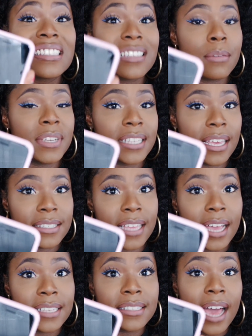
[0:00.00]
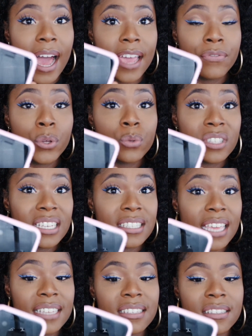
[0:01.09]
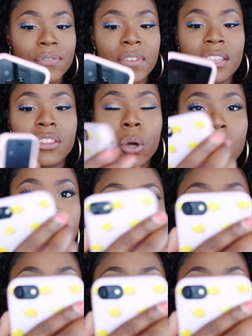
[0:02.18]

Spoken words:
it's the same exact size. The iPhone 6 cases fit. The only